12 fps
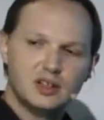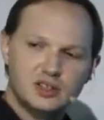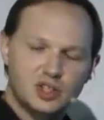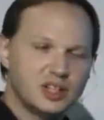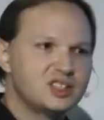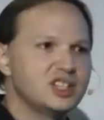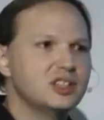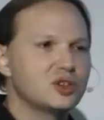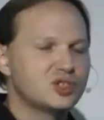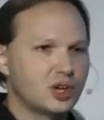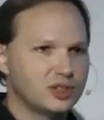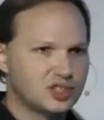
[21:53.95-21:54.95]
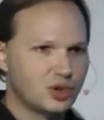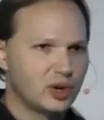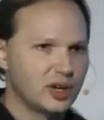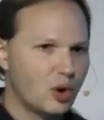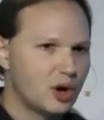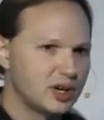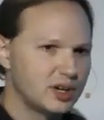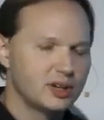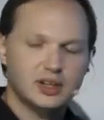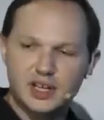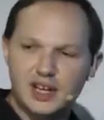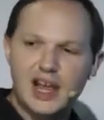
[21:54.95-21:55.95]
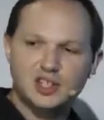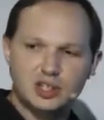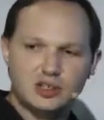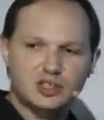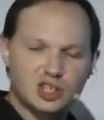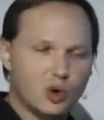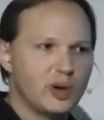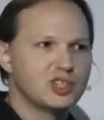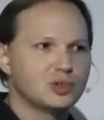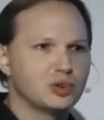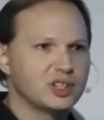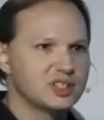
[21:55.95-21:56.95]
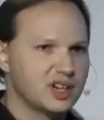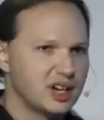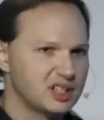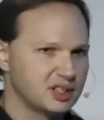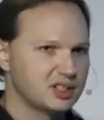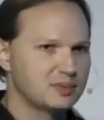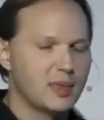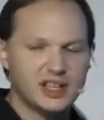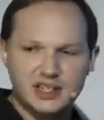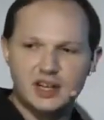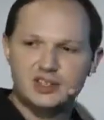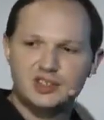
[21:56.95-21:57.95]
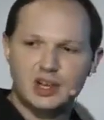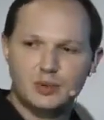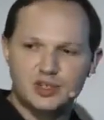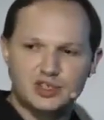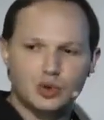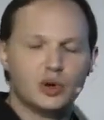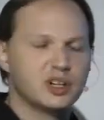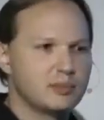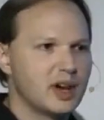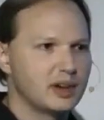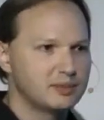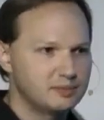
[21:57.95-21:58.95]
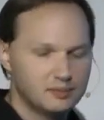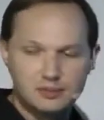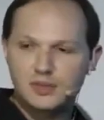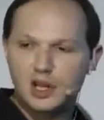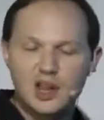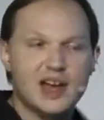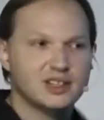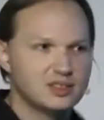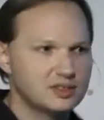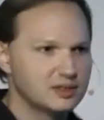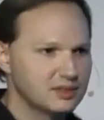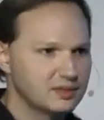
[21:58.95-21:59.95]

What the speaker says: So you can see those are in sorted order, and actually they're sequential in this case because my data set was sorted by class.